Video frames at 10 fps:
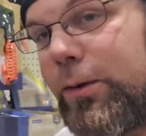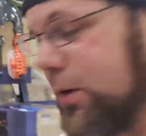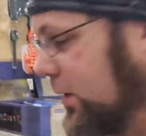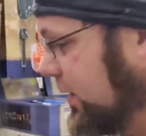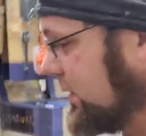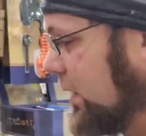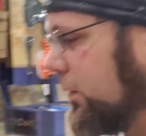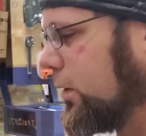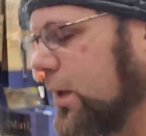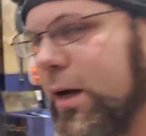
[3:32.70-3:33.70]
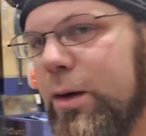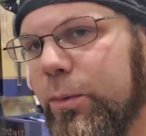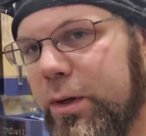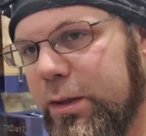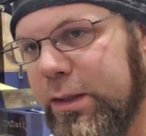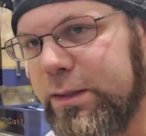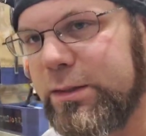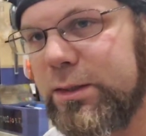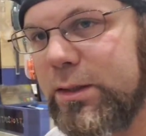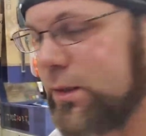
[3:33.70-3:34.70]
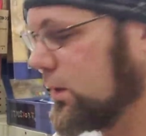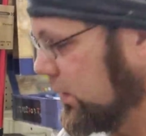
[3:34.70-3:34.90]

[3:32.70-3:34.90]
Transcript: Oh, look at this. I've already got one of these,